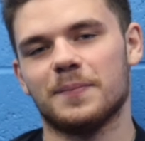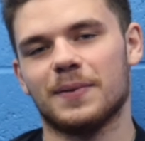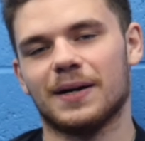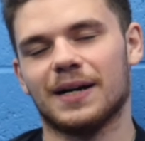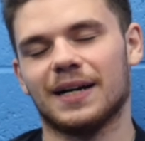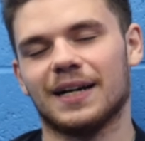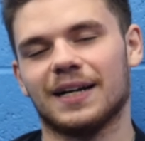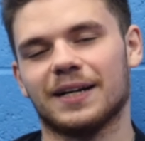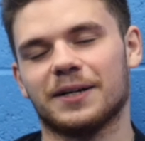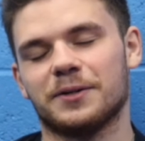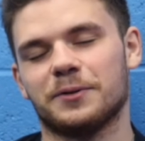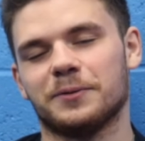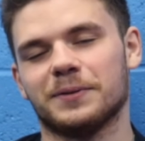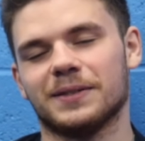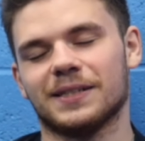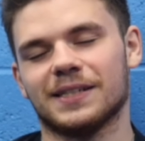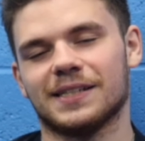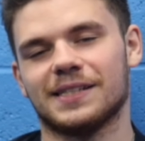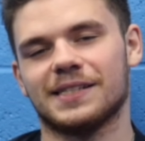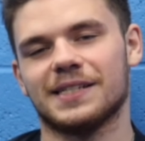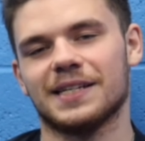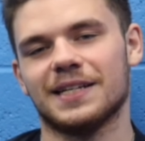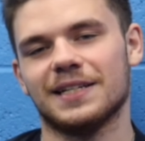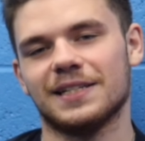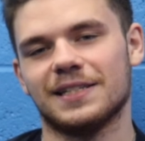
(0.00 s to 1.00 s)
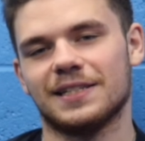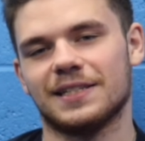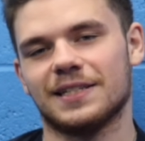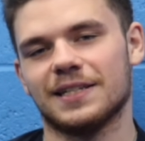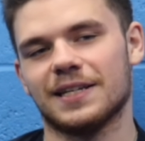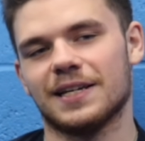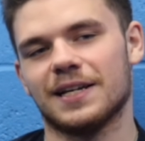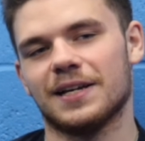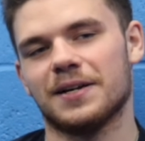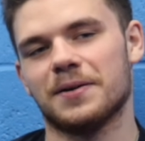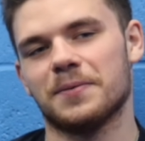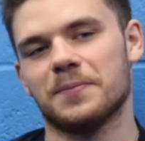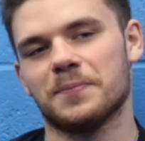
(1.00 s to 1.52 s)
back with the
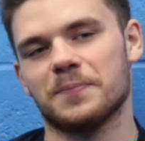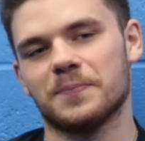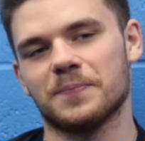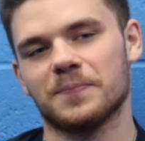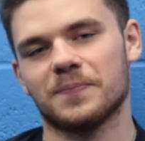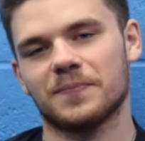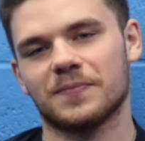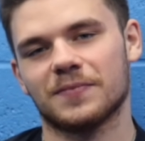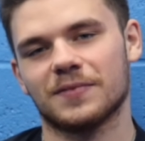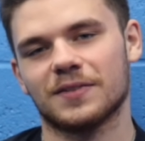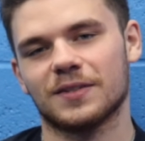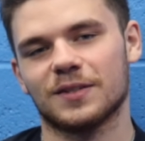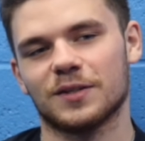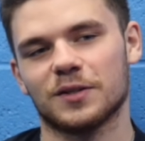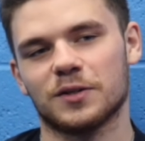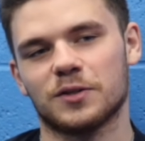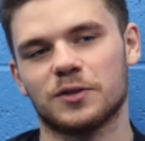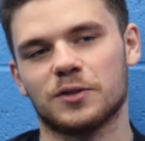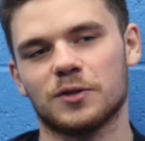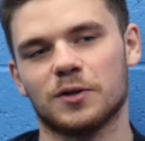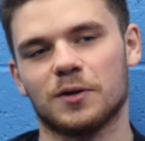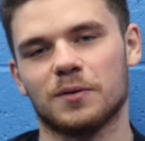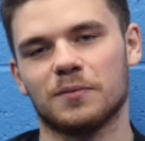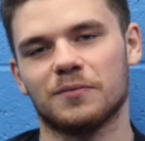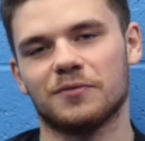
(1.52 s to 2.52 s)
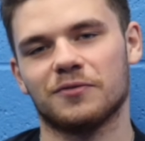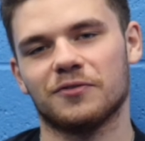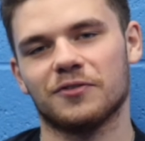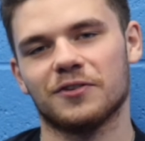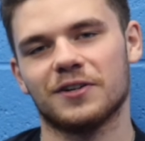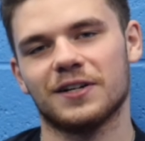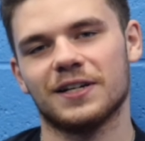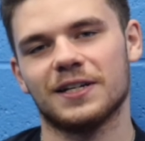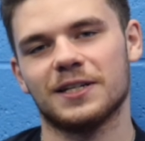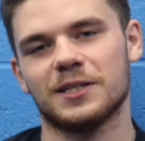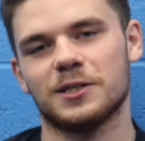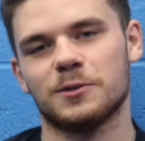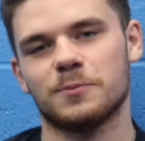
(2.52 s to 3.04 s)
CCM, the top
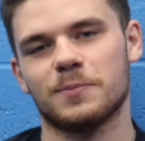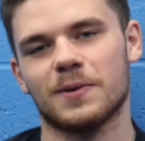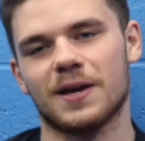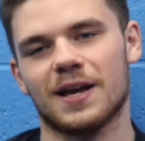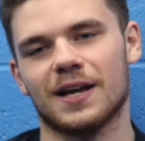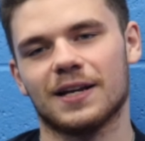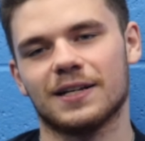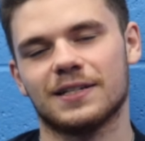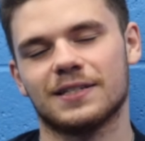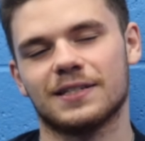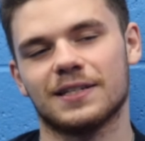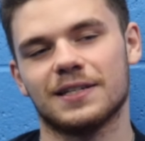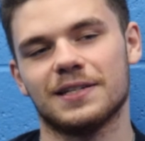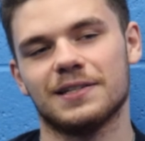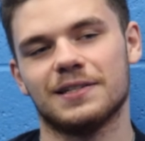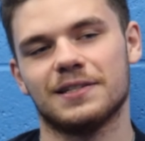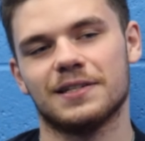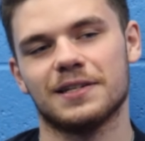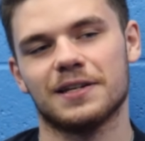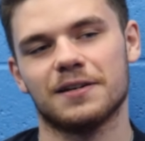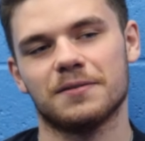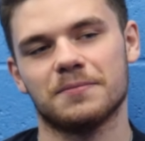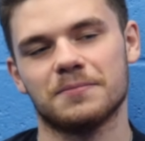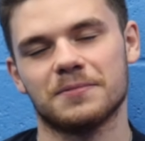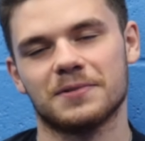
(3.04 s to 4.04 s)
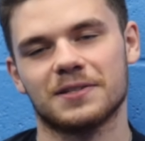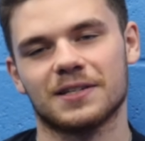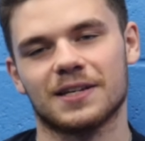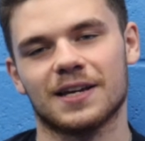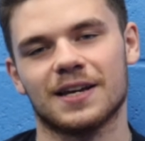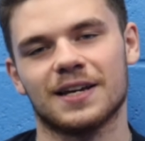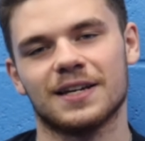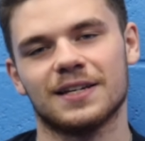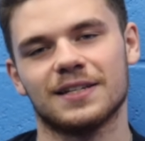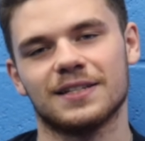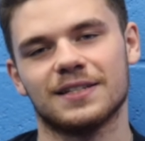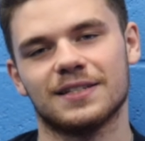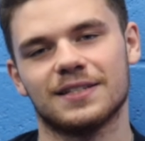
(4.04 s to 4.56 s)
3 spec CCM
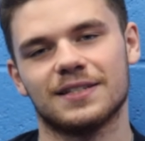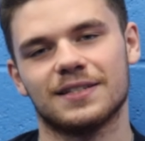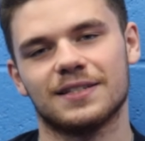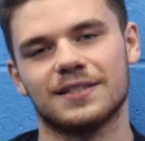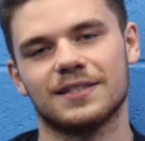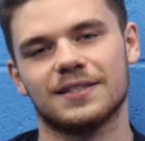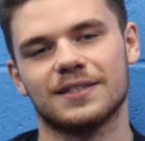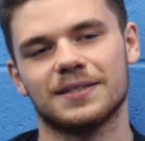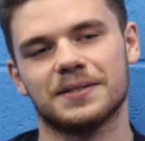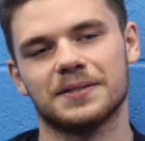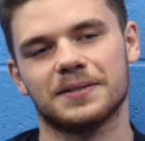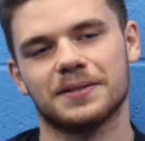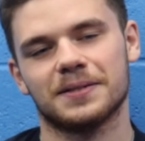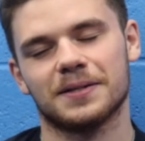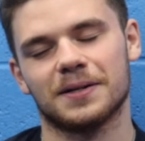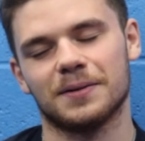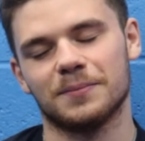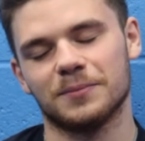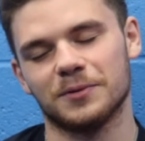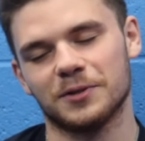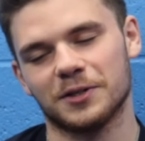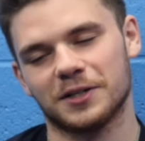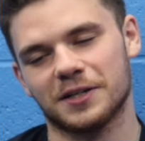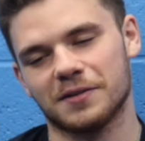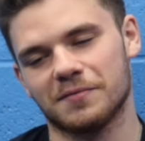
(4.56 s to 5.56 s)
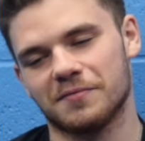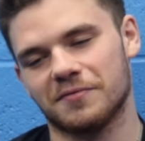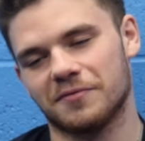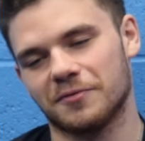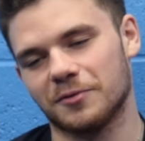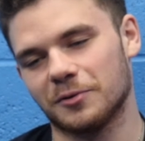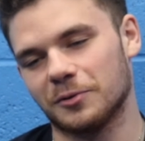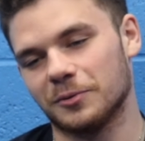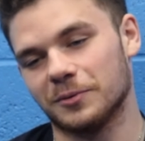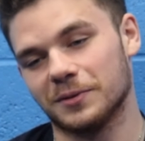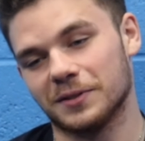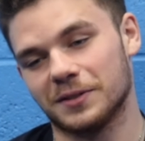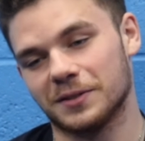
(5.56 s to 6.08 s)
skates. I'm looking
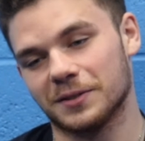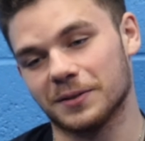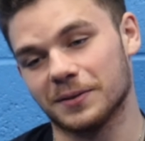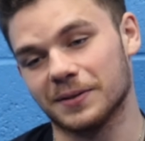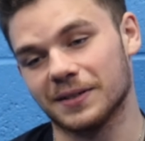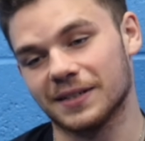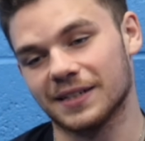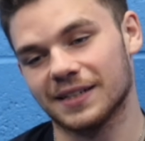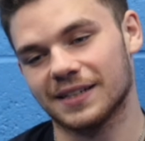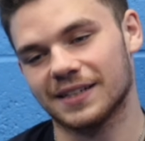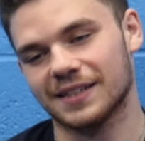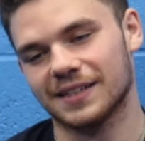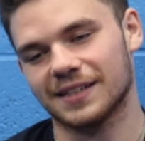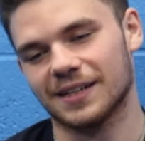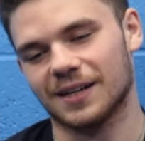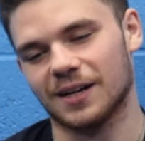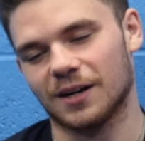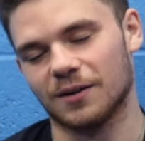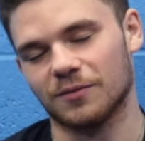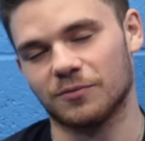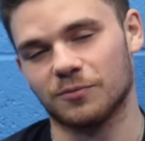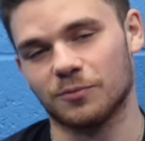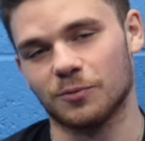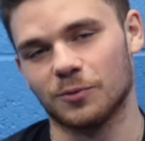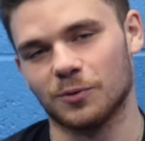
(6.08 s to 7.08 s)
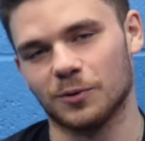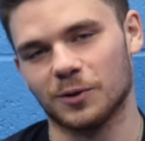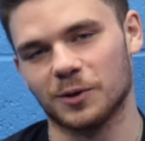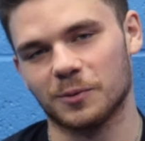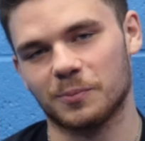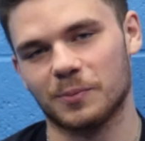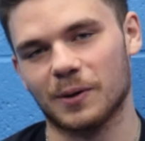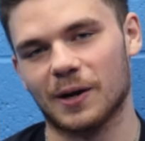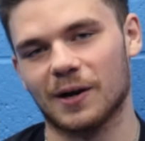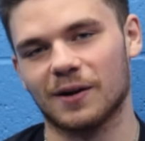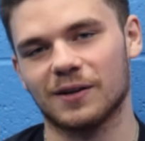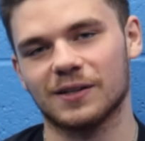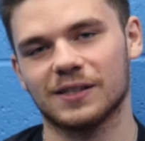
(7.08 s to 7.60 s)
forward to it. I've worn a
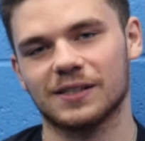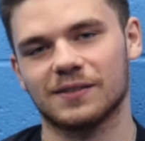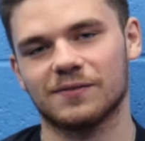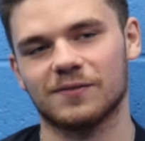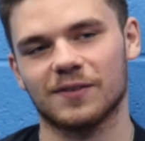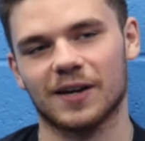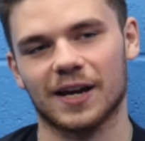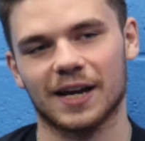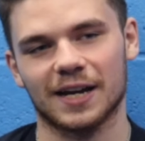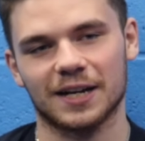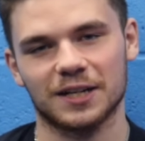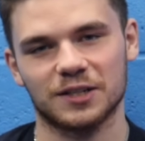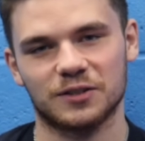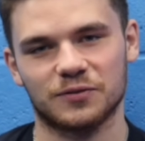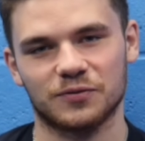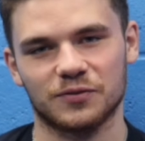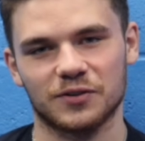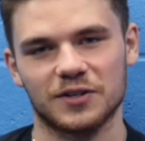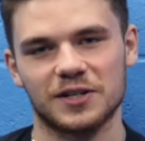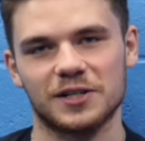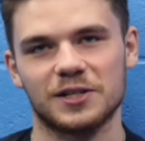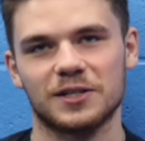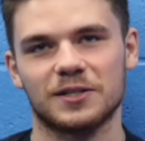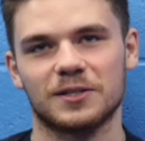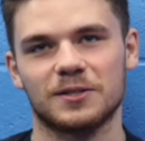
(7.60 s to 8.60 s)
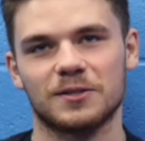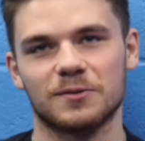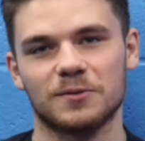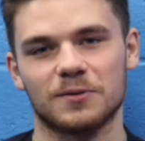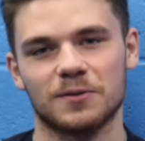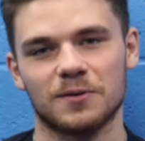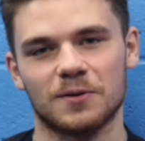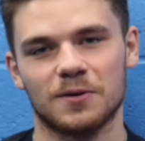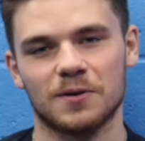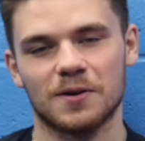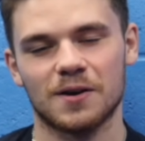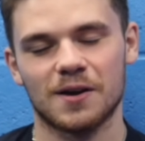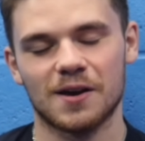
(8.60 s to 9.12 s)
pair of AS3s
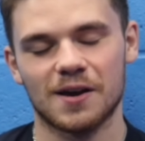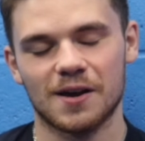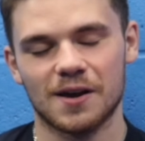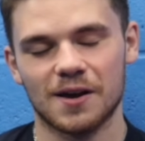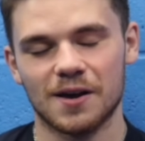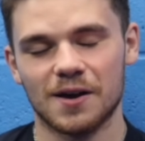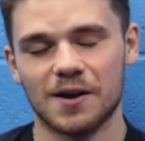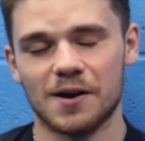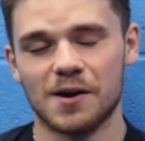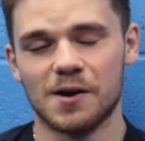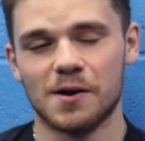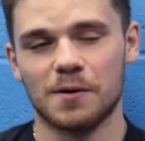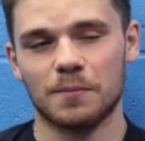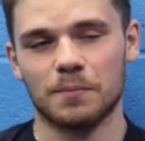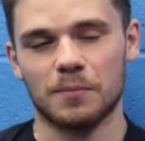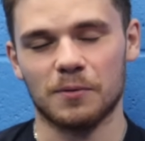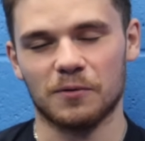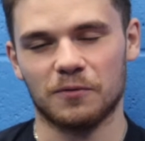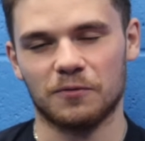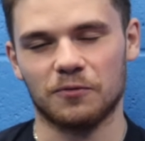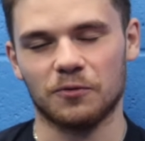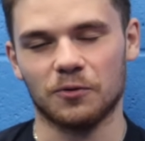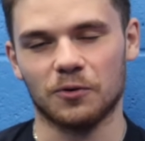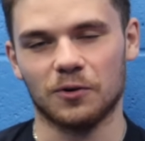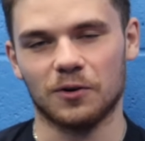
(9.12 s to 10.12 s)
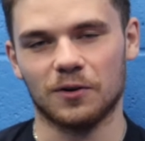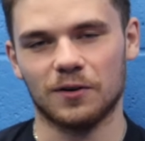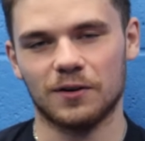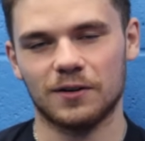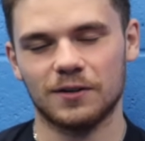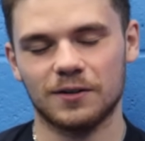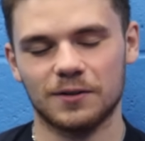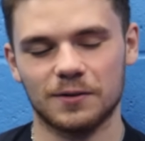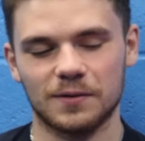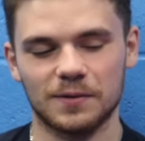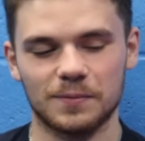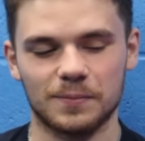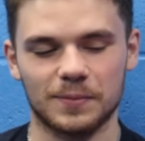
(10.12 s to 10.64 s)
before,
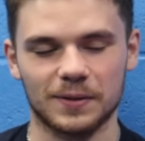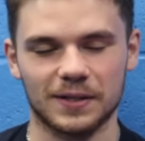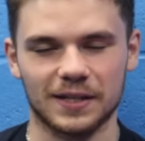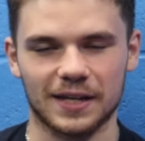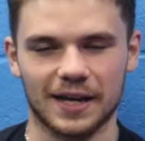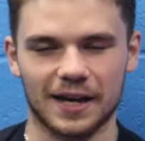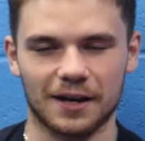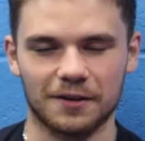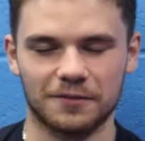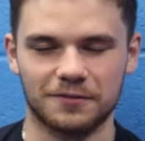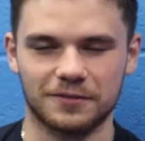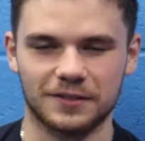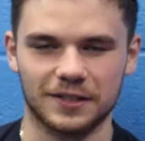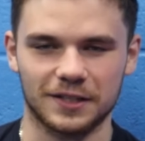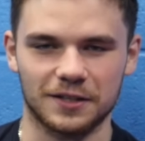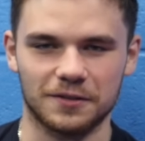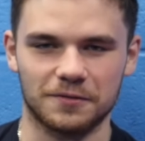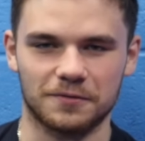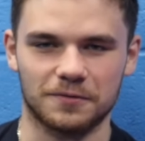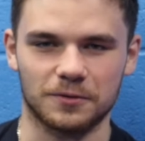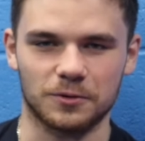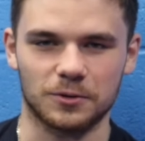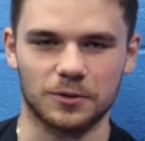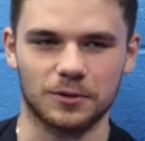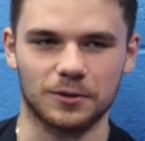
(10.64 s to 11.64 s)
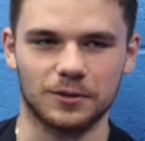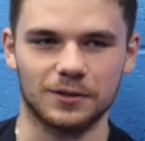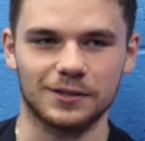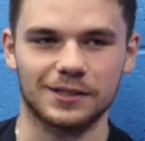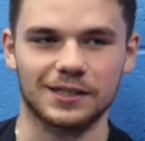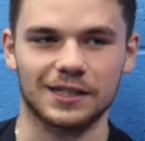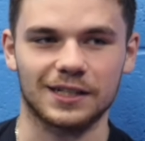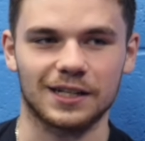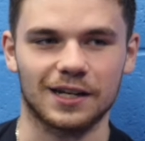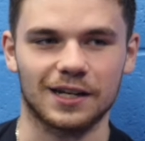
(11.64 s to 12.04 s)
but the FT4s and